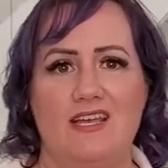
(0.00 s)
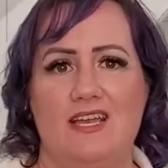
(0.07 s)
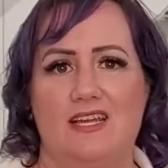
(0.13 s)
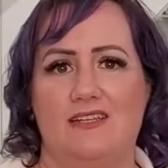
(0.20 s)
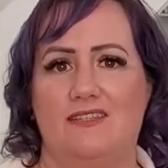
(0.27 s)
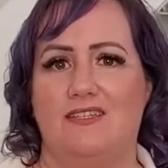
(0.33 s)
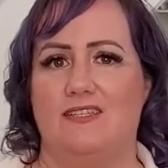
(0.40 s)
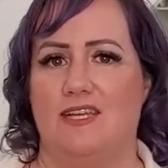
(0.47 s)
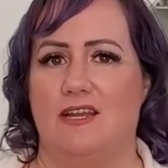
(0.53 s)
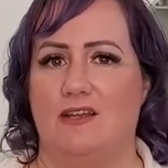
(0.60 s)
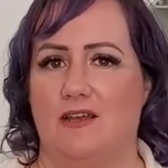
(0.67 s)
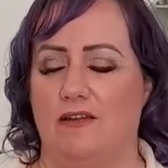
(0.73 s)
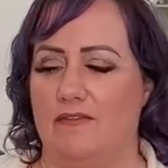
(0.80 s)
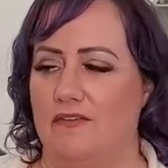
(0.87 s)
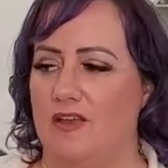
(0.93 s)
instead
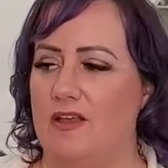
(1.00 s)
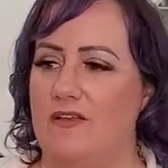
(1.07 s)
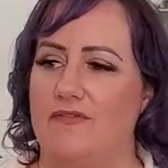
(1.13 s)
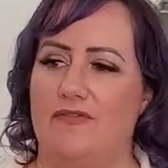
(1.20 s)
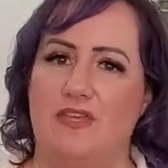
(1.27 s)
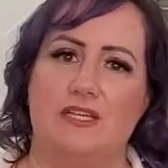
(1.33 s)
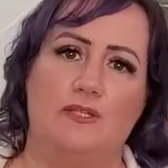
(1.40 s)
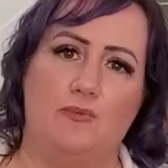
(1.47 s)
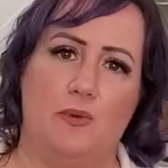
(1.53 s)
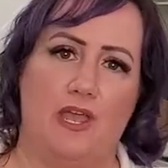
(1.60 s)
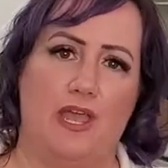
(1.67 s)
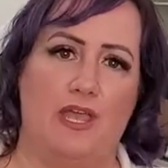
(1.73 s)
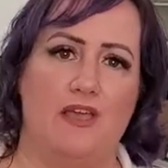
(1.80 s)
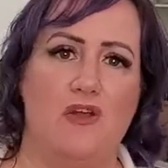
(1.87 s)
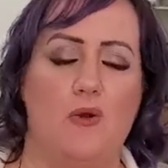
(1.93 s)
of this
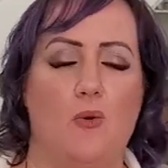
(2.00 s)
way,